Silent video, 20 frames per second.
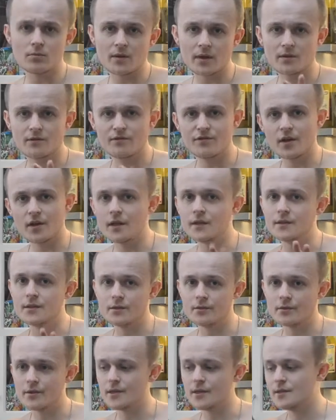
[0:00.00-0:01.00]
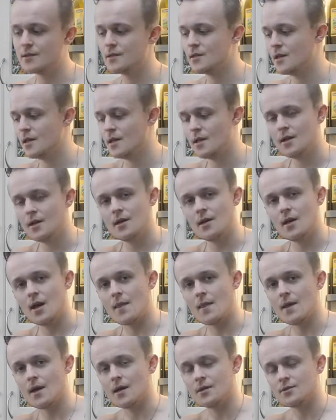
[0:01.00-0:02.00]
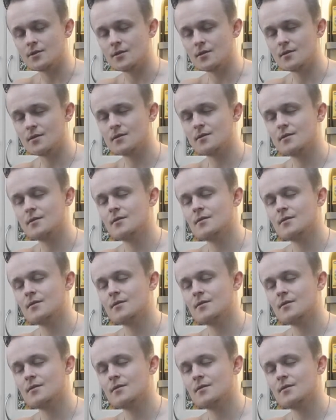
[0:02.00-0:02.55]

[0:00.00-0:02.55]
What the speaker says: like 30 degrees, and that just